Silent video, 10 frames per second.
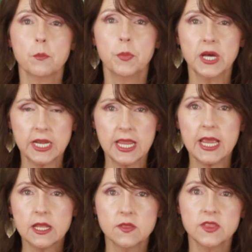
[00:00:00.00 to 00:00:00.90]
but
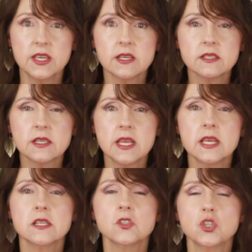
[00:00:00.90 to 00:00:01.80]
again, this
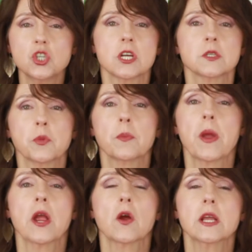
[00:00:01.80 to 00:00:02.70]
is just
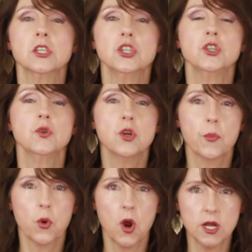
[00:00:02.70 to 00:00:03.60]
preparing to do your
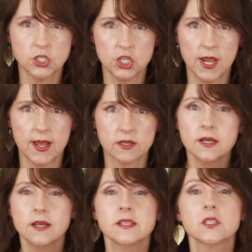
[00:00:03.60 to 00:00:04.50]
project.
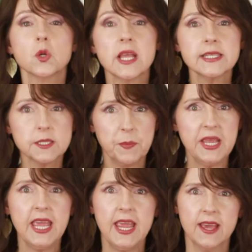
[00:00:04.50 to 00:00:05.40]
So let's
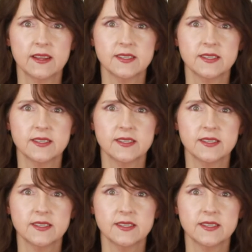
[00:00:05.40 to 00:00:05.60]
begin.